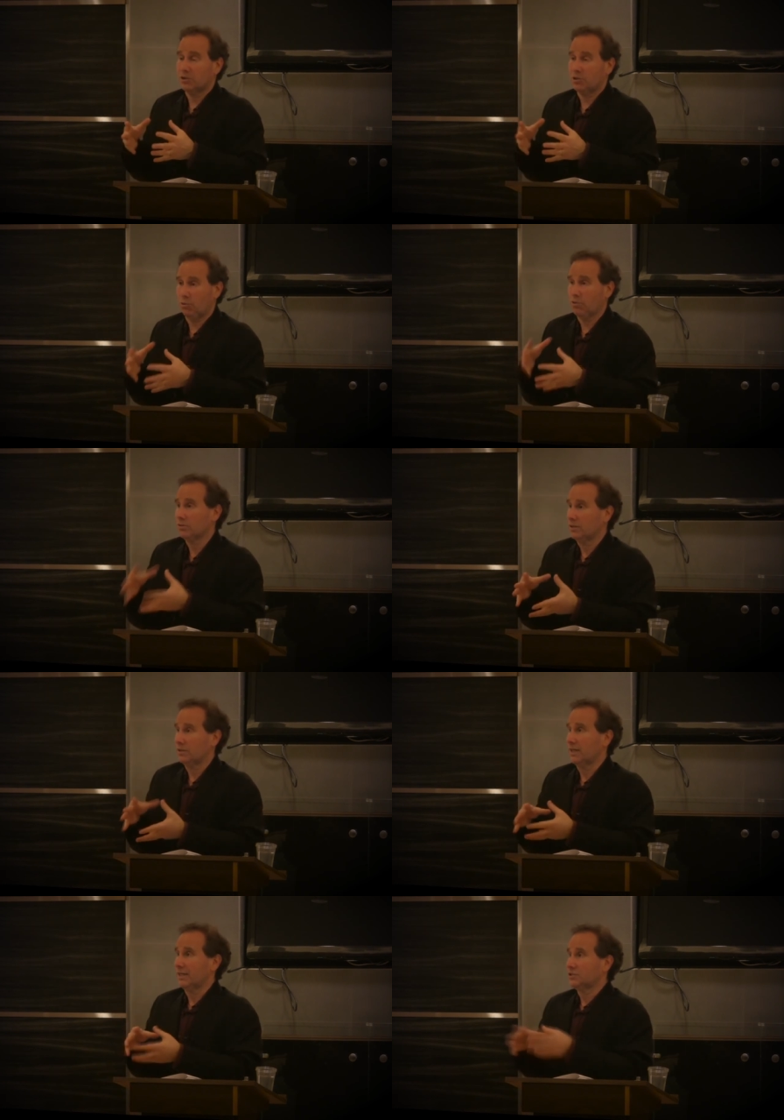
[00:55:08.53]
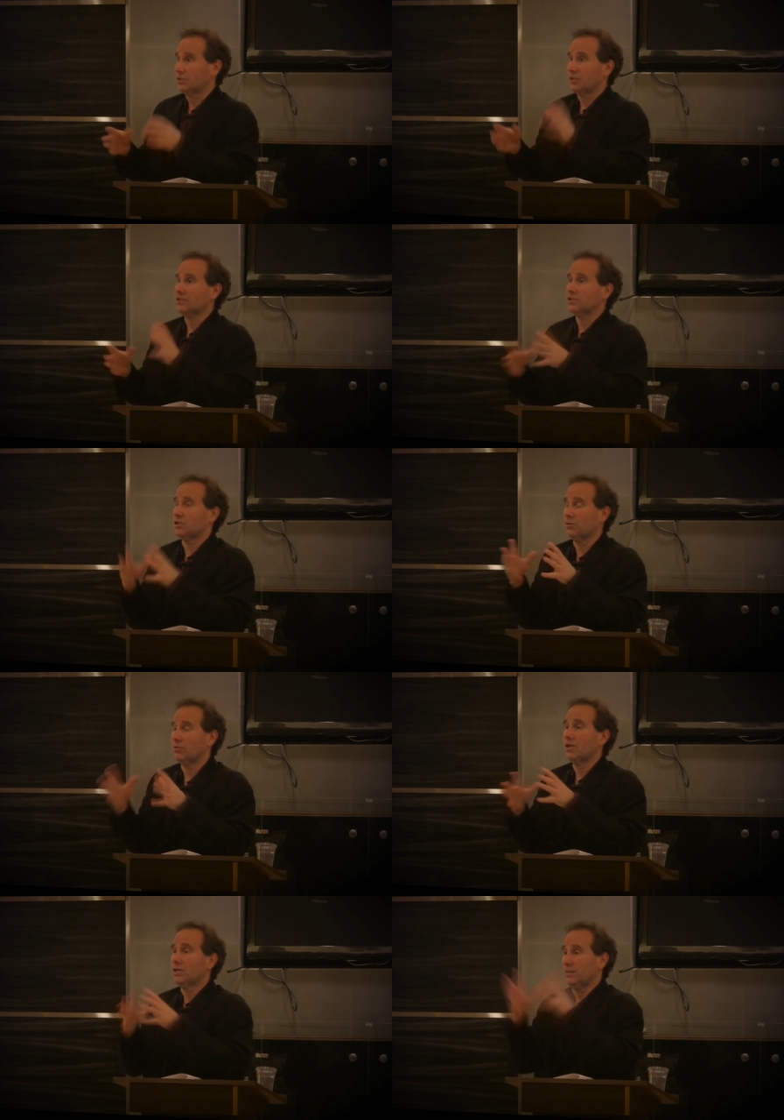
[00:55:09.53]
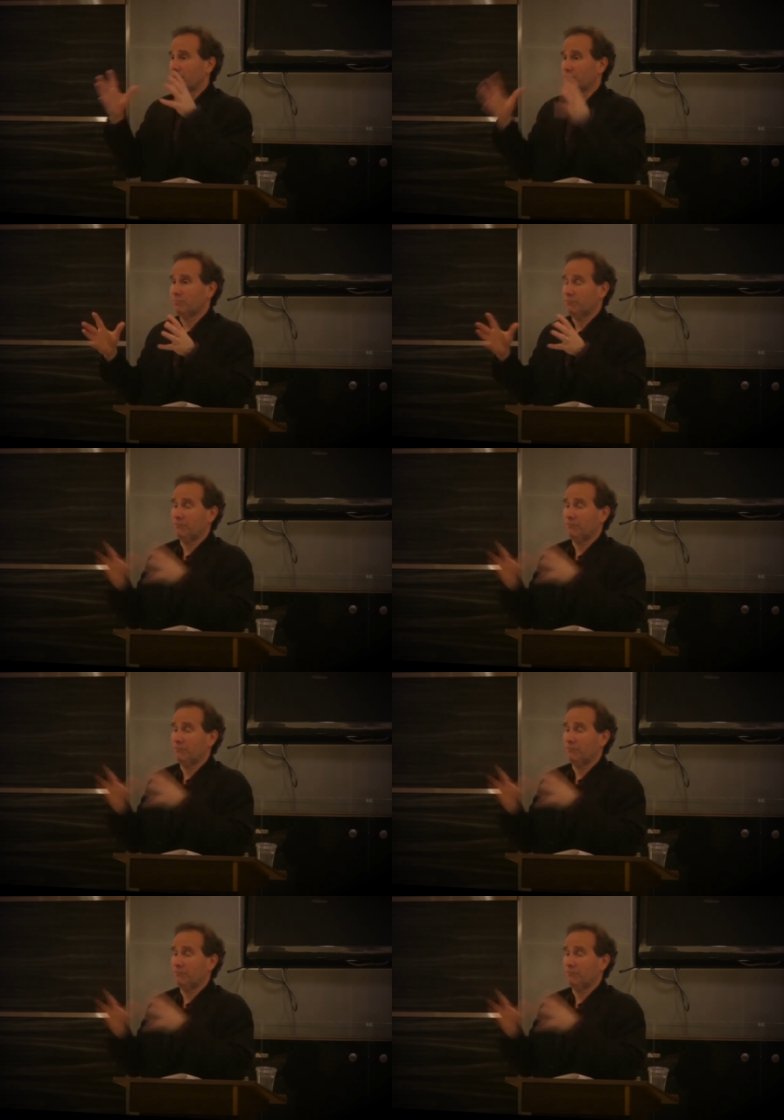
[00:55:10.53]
court in the Ninth Circuit, so they've been